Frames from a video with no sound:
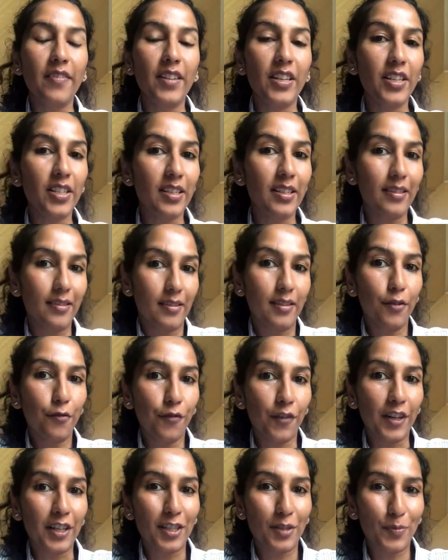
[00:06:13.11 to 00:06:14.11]
there's the
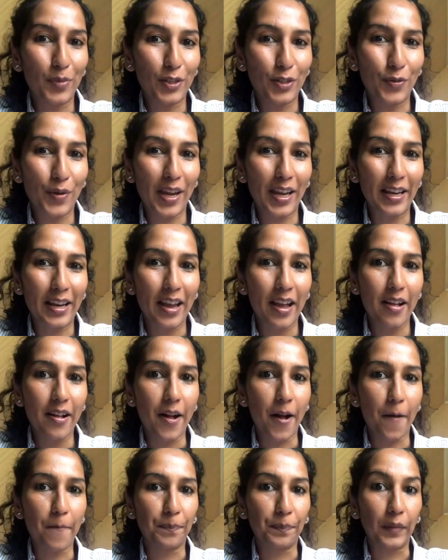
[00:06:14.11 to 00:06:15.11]
difference between
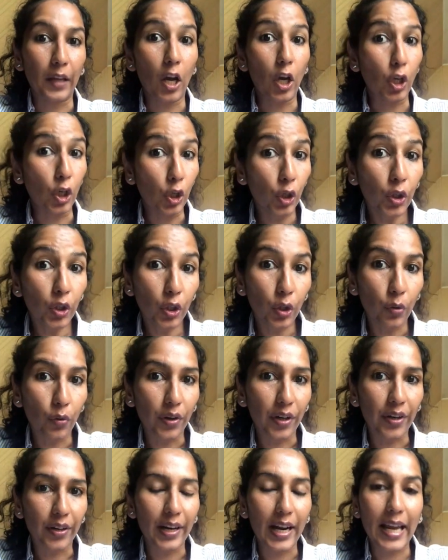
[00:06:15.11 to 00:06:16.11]
a good
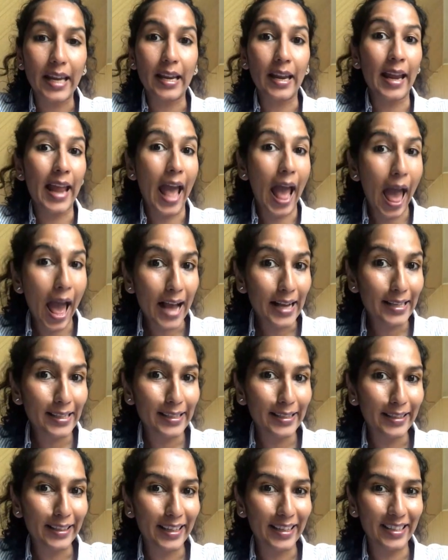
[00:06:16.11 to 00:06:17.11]
lawyer and an
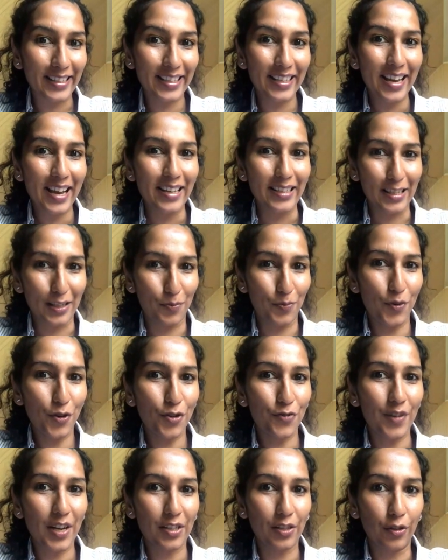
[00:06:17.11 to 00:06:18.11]
excellent
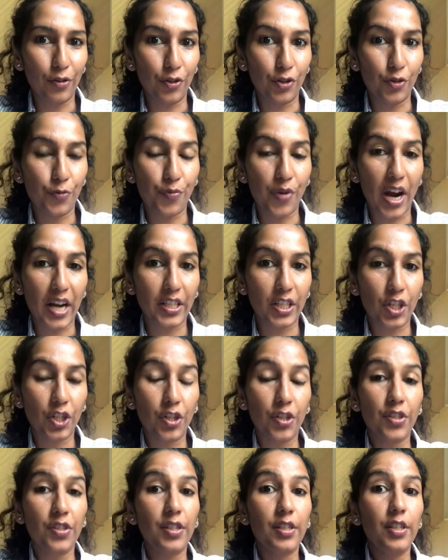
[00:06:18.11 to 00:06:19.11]
dispute resolution
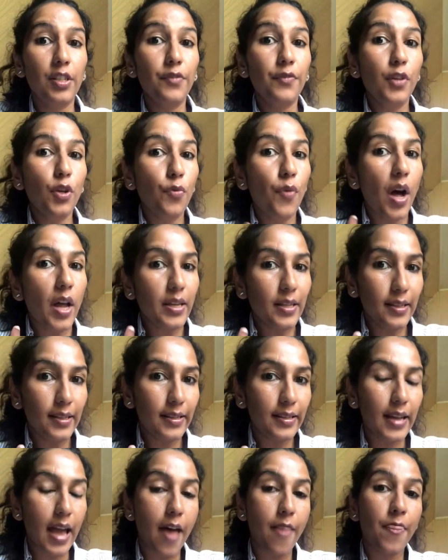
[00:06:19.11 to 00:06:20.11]
practitioner is if you
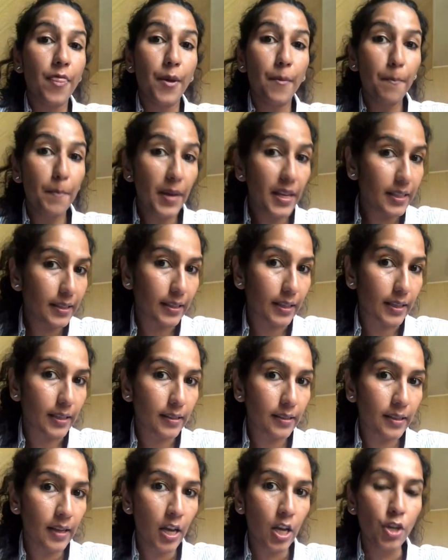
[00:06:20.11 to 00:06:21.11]
understand the
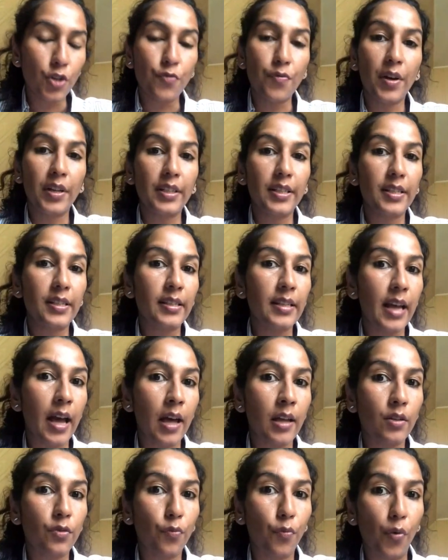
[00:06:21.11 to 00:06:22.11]
business, you
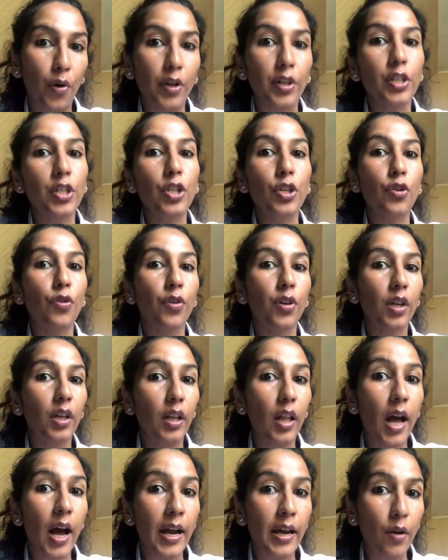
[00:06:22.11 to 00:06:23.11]
understand what your
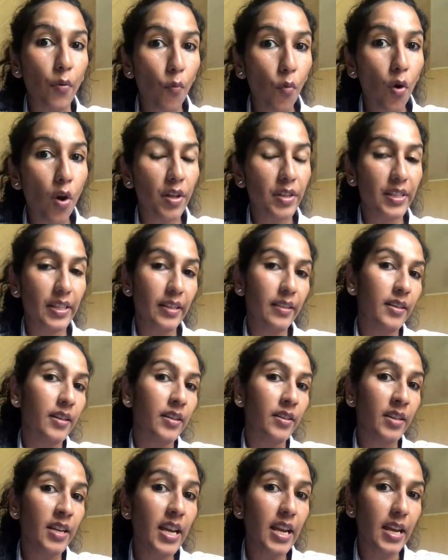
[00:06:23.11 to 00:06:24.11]
client wants and
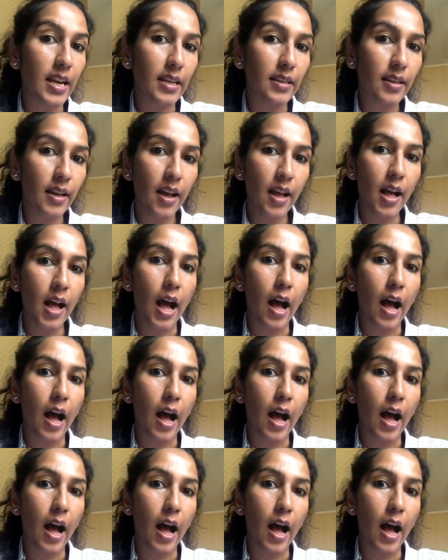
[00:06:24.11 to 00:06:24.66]
their need.